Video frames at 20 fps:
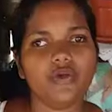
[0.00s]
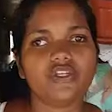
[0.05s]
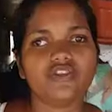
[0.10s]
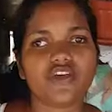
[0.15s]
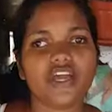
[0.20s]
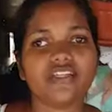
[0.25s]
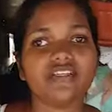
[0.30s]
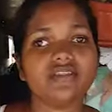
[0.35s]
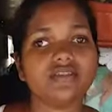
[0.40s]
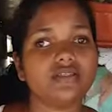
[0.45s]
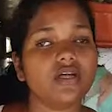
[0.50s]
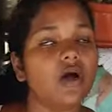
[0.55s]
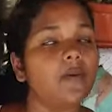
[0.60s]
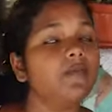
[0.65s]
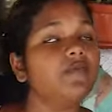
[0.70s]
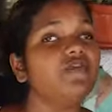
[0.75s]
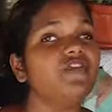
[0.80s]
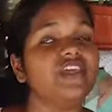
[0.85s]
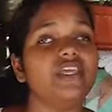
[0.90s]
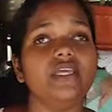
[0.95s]
We tried to stop
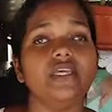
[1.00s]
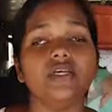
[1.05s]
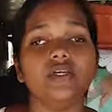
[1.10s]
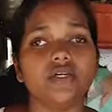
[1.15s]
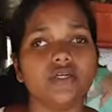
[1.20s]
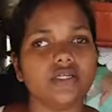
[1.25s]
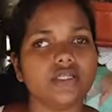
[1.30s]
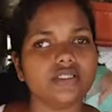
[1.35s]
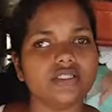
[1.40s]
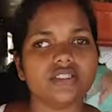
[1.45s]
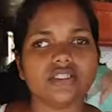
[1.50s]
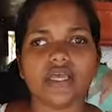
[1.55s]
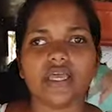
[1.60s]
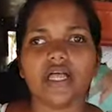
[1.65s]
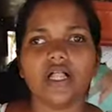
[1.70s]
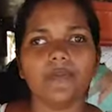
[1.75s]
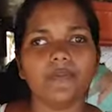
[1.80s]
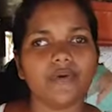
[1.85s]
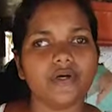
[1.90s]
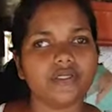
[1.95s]
vehicles to
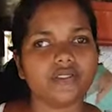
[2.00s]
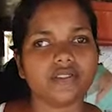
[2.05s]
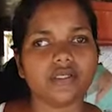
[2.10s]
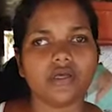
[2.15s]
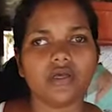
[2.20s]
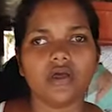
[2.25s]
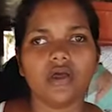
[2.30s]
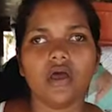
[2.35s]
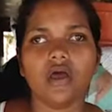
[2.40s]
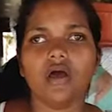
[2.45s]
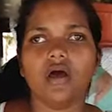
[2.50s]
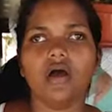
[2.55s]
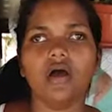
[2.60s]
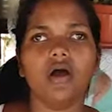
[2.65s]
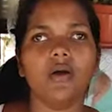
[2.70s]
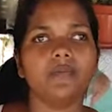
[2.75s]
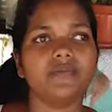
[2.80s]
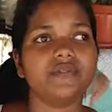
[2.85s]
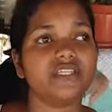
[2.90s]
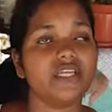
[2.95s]
help us
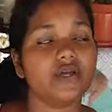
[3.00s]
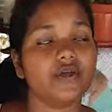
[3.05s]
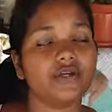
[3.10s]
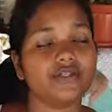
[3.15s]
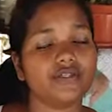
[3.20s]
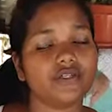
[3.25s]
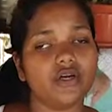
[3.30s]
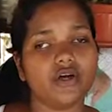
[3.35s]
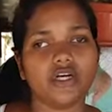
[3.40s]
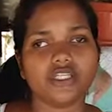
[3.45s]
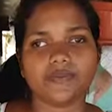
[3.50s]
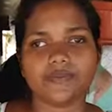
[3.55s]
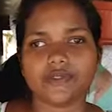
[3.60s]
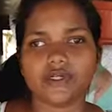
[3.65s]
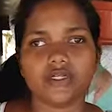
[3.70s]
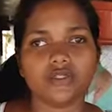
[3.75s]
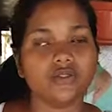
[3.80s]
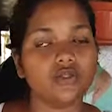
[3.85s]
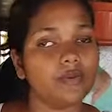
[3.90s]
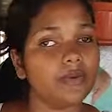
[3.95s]
take her to the
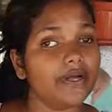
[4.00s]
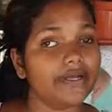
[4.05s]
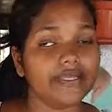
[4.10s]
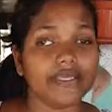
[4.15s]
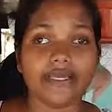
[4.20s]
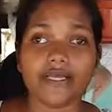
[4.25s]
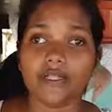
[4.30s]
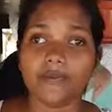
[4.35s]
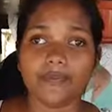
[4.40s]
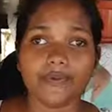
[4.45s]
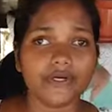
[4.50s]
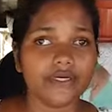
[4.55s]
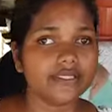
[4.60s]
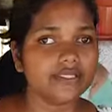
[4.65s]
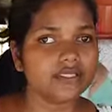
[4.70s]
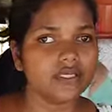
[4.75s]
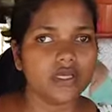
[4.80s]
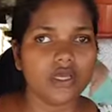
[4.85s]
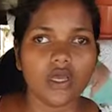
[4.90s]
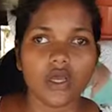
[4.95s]
hospital. Nobody help
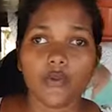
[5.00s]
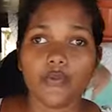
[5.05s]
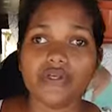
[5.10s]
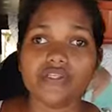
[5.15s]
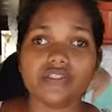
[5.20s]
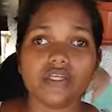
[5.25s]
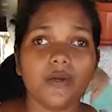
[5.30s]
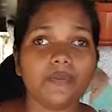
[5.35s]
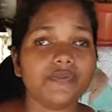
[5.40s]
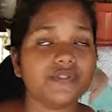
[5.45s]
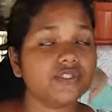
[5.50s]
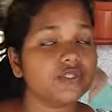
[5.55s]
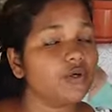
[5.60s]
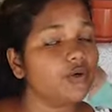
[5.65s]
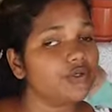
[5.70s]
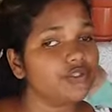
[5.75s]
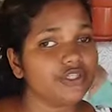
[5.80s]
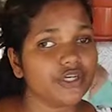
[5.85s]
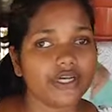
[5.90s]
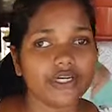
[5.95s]
us. We stopped
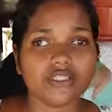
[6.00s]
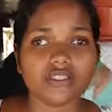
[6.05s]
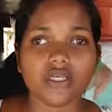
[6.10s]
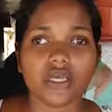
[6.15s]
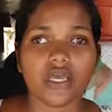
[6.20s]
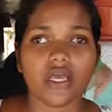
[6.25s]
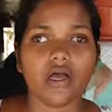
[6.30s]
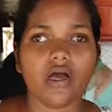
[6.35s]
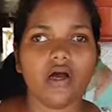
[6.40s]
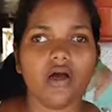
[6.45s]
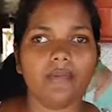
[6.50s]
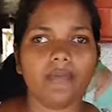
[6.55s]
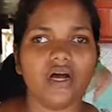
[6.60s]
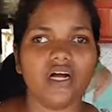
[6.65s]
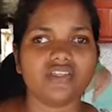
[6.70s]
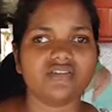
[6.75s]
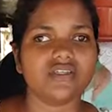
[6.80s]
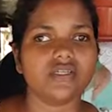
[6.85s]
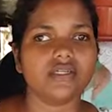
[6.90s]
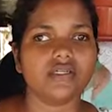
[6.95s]
soldiers to
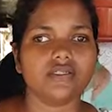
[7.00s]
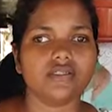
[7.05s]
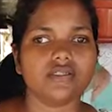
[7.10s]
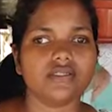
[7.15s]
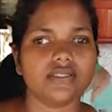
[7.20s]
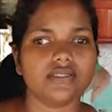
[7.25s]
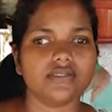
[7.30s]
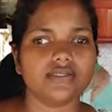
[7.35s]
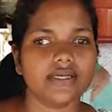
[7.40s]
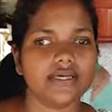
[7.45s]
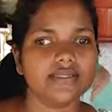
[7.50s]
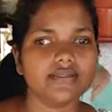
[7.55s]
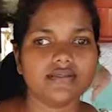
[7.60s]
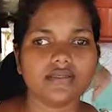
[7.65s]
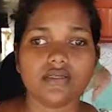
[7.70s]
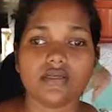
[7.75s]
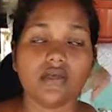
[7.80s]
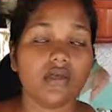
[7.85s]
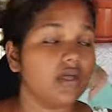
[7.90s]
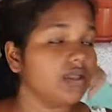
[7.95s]
ask our
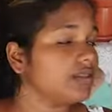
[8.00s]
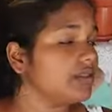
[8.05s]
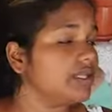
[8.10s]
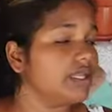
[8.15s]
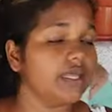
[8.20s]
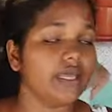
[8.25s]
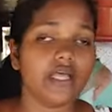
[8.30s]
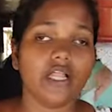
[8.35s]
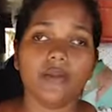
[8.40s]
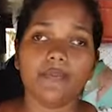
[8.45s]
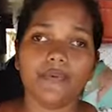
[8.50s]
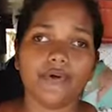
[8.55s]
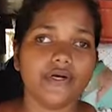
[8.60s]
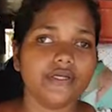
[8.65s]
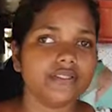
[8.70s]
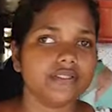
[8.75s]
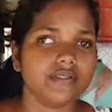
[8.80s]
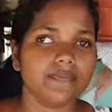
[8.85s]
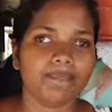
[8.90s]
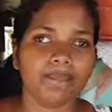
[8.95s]
assistance. They didn't help
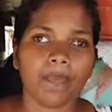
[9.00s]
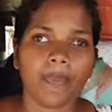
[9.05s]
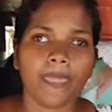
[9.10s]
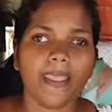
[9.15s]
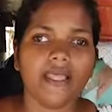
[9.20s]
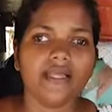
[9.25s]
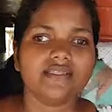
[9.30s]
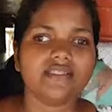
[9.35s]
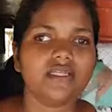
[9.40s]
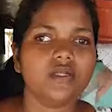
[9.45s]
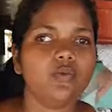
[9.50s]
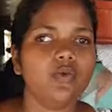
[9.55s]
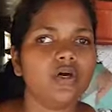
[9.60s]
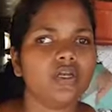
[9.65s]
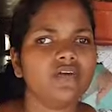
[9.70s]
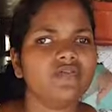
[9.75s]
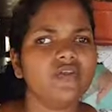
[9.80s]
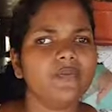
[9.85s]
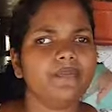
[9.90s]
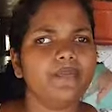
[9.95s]
us. Till one
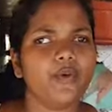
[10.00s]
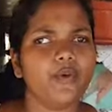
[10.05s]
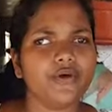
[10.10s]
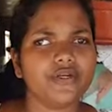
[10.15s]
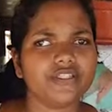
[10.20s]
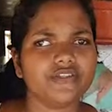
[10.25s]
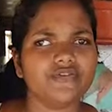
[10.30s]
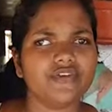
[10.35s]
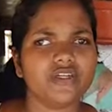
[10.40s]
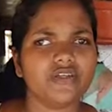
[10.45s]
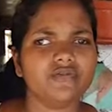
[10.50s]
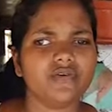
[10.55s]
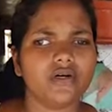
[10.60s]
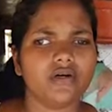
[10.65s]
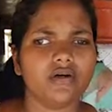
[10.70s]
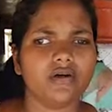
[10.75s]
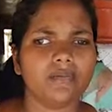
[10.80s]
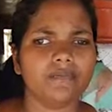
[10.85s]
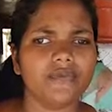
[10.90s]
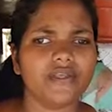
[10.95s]
of the porter for
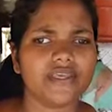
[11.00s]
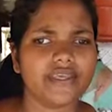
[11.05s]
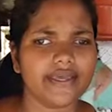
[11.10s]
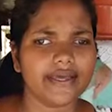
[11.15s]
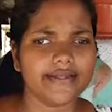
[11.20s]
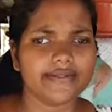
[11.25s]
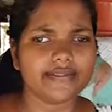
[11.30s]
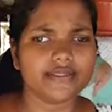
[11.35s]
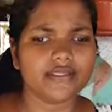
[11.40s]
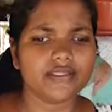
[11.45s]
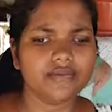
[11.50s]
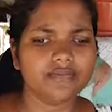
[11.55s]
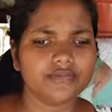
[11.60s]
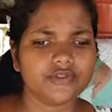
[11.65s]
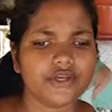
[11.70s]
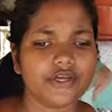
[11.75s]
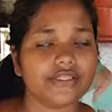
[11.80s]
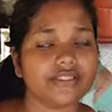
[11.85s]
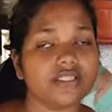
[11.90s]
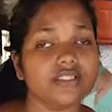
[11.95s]
the Canto
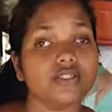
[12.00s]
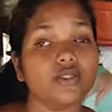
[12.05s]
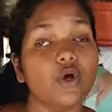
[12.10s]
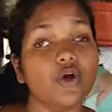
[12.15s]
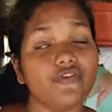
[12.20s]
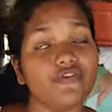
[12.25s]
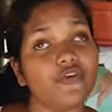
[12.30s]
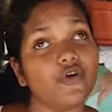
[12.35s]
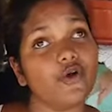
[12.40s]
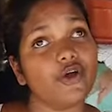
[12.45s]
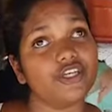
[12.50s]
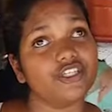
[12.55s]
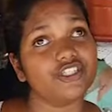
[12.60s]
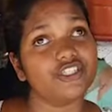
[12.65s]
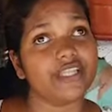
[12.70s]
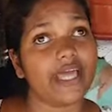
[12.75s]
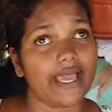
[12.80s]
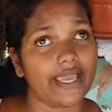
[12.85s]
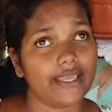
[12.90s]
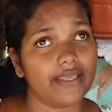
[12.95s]
turned and says, good for her, she
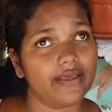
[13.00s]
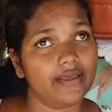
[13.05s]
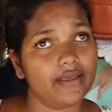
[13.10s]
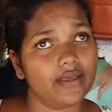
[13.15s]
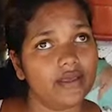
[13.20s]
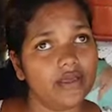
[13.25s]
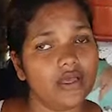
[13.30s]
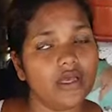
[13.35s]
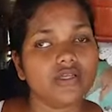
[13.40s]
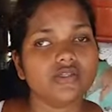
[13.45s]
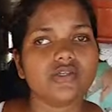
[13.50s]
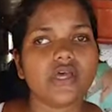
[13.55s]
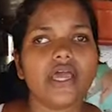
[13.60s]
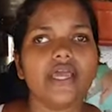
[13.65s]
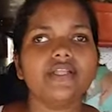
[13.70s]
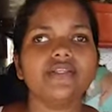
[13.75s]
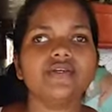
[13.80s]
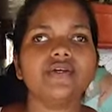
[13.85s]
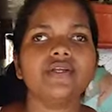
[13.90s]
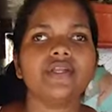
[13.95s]
died. So
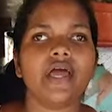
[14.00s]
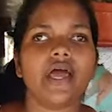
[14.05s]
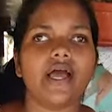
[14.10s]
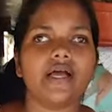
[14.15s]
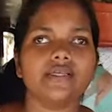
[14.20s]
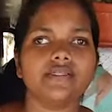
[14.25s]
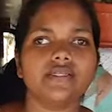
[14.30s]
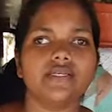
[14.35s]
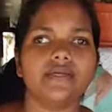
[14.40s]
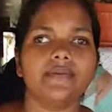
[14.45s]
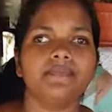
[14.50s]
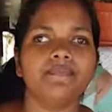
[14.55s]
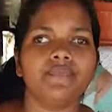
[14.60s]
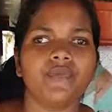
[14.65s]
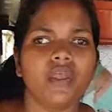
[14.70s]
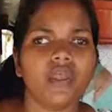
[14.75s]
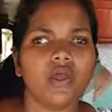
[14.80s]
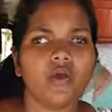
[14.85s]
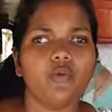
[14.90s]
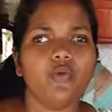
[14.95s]
I turned and asked him,
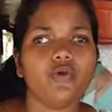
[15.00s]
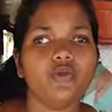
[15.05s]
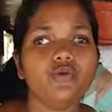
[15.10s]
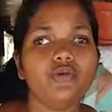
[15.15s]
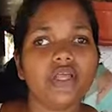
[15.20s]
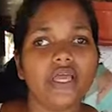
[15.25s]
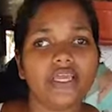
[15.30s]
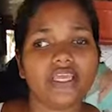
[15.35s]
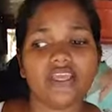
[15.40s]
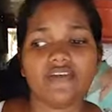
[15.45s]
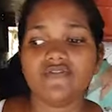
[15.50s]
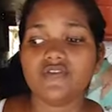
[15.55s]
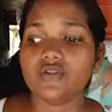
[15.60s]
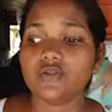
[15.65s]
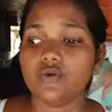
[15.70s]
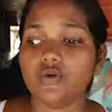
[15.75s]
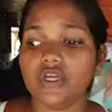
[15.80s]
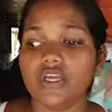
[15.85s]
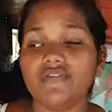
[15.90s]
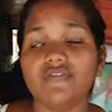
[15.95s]
would you like it to
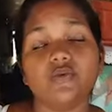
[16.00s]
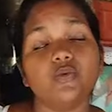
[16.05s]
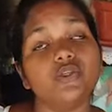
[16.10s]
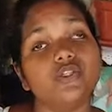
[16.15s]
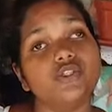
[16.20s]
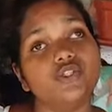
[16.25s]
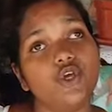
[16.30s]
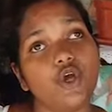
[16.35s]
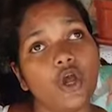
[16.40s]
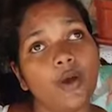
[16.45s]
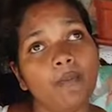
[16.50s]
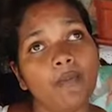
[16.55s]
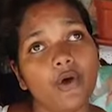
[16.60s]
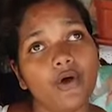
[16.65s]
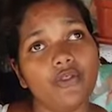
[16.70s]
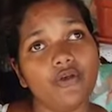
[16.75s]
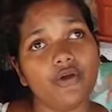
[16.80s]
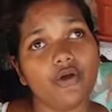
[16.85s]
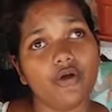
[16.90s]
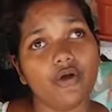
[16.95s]
know if it was your
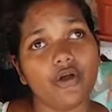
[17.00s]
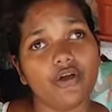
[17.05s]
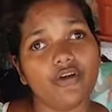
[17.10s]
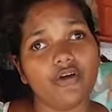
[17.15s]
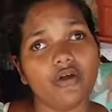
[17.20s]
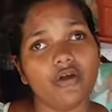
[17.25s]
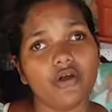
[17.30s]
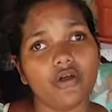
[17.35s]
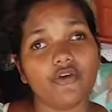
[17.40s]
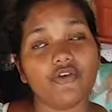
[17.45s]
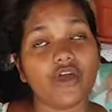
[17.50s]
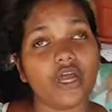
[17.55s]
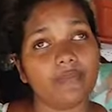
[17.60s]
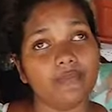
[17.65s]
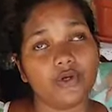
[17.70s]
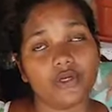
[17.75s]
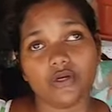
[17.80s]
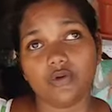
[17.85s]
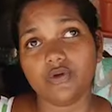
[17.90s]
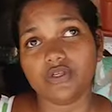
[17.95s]
mother or
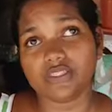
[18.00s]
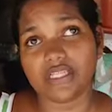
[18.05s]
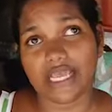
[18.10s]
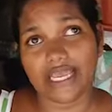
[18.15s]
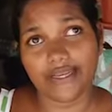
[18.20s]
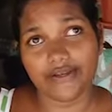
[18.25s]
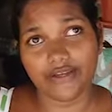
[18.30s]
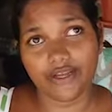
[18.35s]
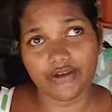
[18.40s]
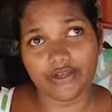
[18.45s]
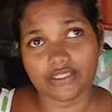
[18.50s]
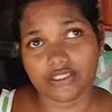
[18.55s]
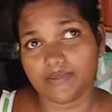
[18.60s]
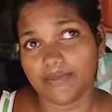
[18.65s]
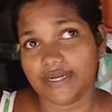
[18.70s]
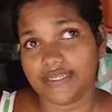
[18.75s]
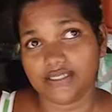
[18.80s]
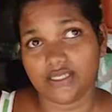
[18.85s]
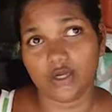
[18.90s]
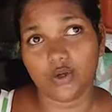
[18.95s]
grandmother was lying there, and
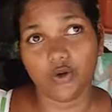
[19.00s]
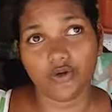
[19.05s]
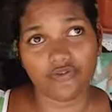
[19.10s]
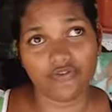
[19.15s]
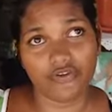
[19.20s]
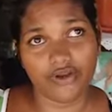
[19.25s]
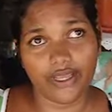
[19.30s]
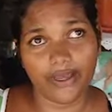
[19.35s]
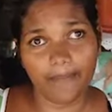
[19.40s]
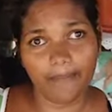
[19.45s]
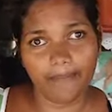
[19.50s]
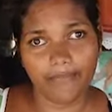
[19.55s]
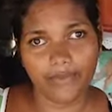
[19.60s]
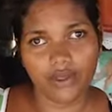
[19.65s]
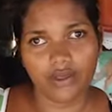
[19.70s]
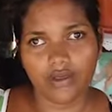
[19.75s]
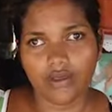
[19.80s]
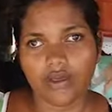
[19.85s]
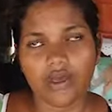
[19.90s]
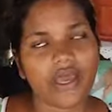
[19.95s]
somebody said, good for them?
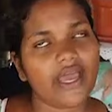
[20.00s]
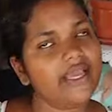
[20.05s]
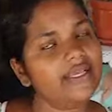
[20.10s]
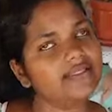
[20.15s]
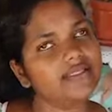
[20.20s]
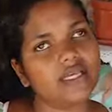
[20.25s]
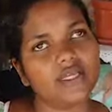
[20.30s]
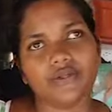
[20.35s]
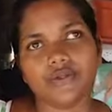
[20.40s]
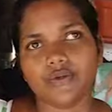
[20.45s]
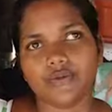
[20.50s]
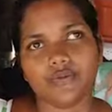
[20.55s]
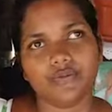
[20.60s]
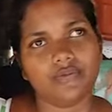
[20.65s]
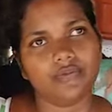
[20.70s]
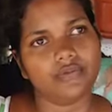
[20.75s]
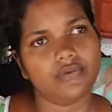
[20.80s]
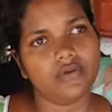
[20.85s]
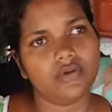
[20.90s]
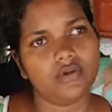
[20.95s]
I said no.
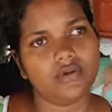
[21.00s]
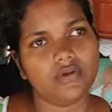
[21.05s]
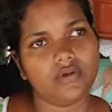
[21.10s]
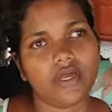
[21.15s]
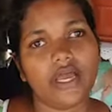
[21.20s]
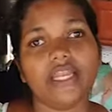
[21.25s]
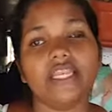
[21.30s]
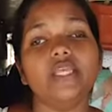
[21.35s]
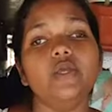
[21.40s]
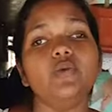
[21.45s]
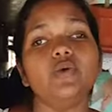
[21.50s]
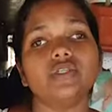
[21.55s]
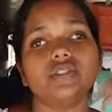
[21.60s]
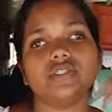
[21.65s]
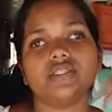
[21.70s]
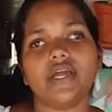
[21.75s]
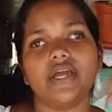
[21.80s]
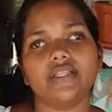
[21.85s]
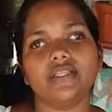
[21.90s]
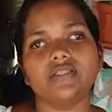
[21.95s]
And he was
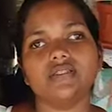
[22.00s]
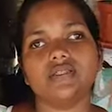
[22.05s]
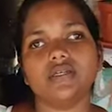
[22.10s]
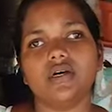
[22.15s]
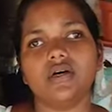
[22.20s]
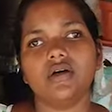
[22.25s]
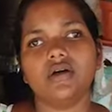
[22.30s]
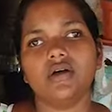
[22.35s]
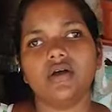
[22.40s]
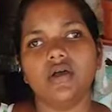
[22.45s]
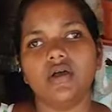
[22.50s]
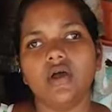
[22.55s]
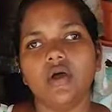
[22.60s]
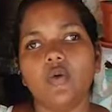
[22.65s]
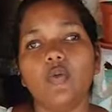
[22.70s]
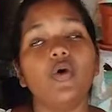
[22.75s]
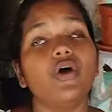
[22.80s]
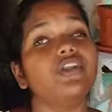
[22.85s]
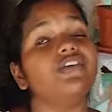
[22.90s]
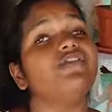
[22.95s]
starting to
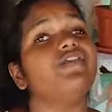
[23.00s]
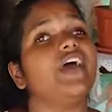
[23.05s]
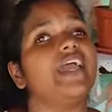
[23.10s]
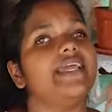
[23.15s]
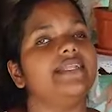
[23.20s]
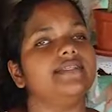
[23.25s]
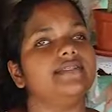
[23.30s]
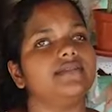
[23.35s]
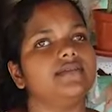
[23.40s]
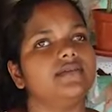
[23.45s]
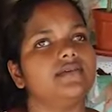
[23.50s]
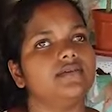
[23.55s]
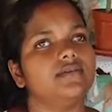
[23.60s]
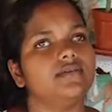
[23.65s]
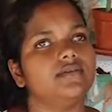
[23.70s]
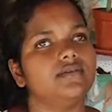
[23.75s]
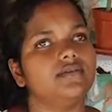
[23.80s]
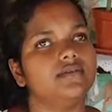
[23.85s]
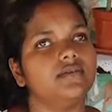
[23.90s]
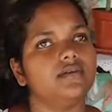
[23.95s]
want to fight
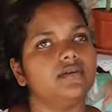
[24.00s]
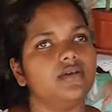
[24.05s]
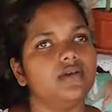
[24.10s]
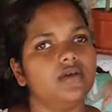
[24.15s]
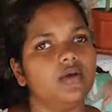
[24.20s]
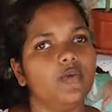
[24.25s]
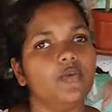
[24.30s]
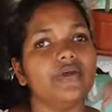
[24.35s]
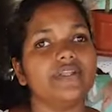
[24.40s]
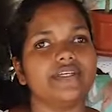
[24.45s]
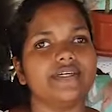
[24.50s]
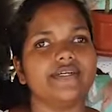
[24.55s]
with